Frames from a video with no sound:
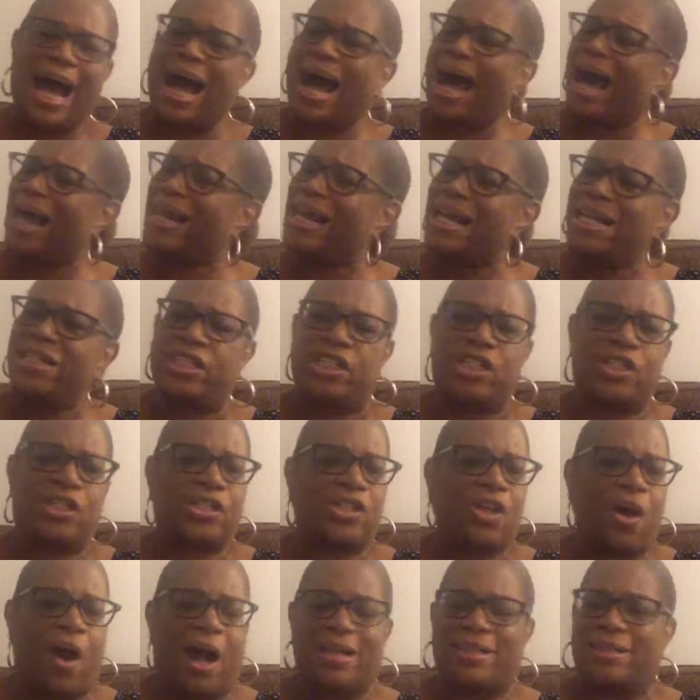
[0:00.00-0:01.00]
I didn't
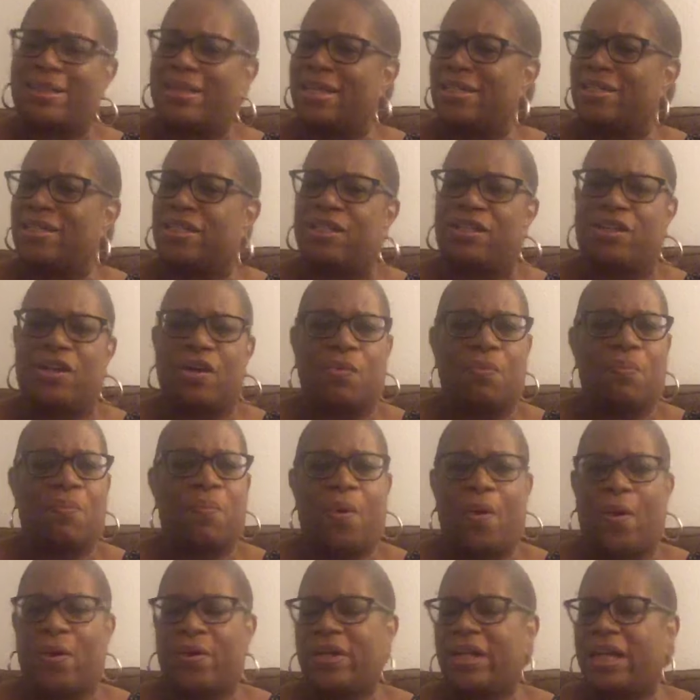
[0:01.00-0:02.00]
start this good
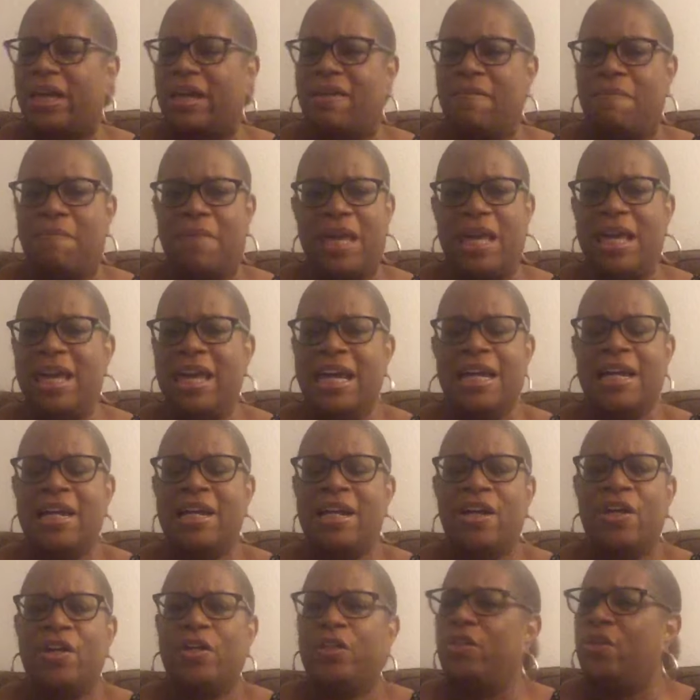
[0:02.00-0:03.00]
work in me.
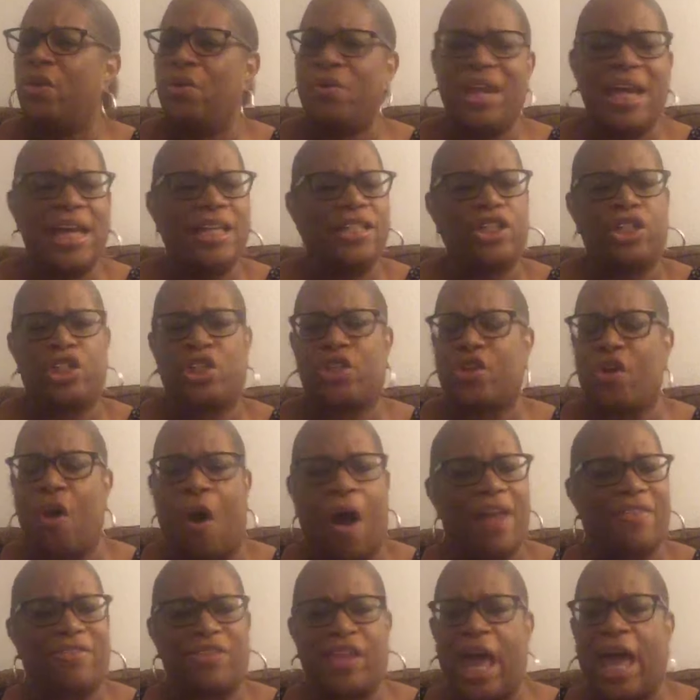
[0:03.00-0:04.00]
You didn't
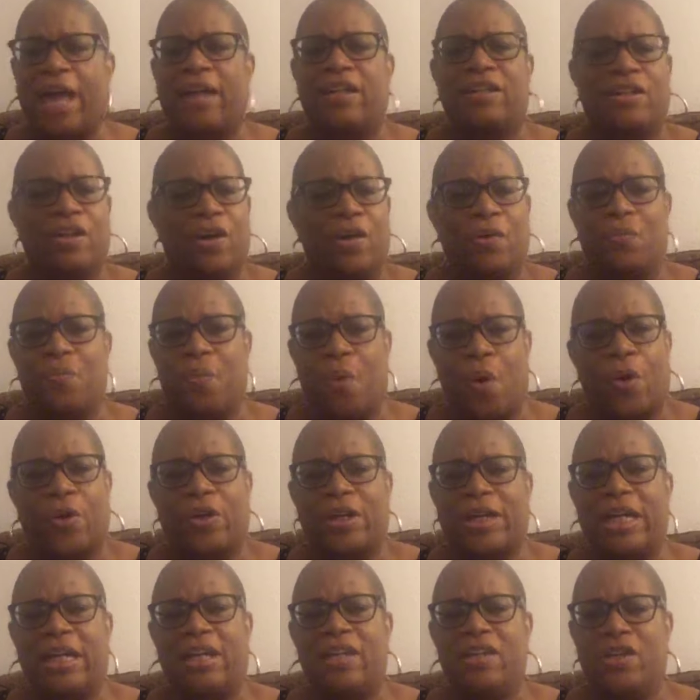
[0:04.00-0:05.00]
start that good work
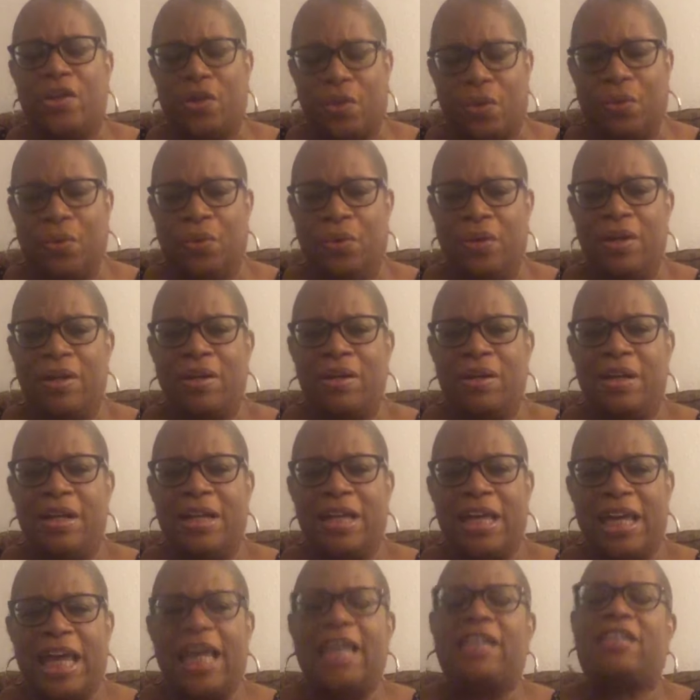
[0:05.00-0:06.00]
in you.
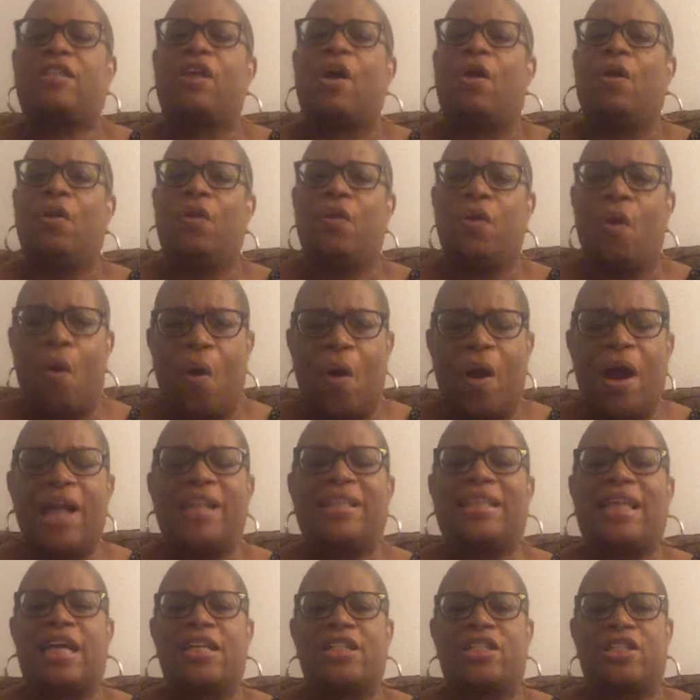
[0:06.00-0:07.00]
It's the
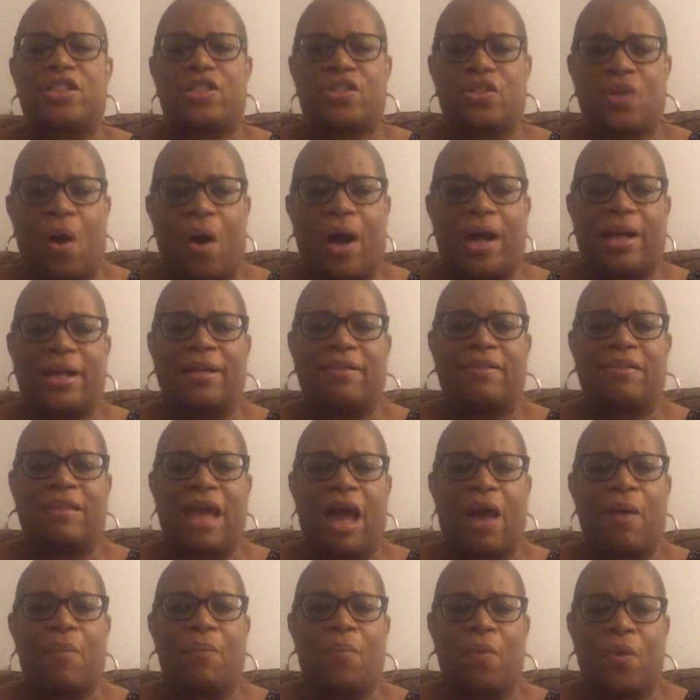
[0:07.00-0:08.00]
Lord that started
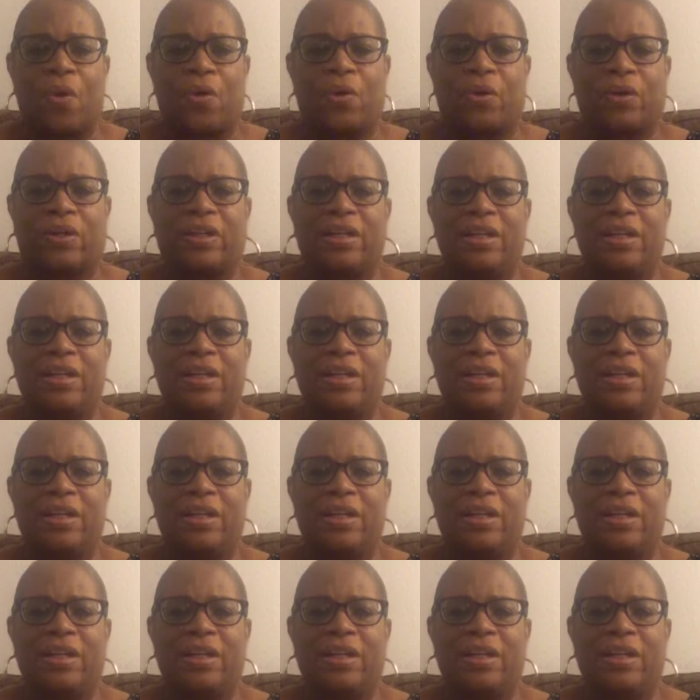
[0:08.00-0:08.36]
that work.